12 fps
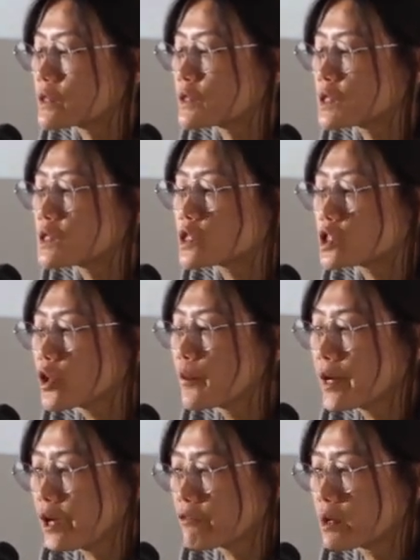since so
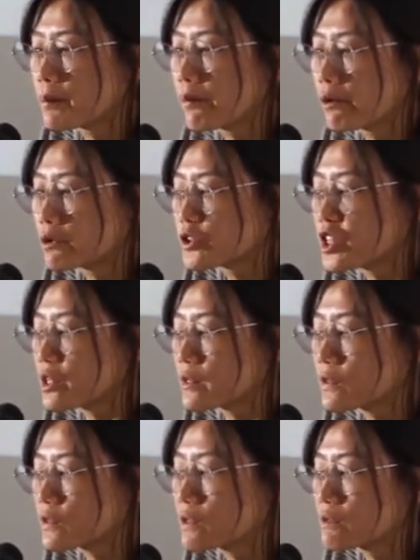many of our
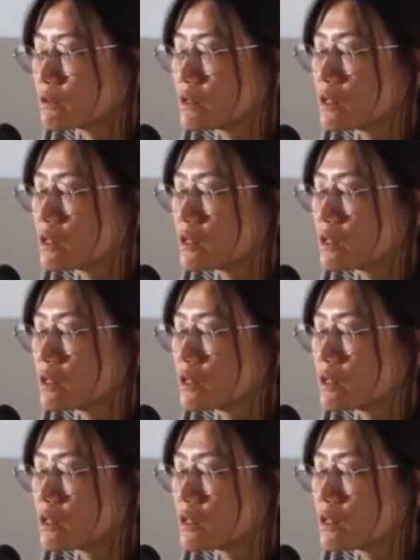projects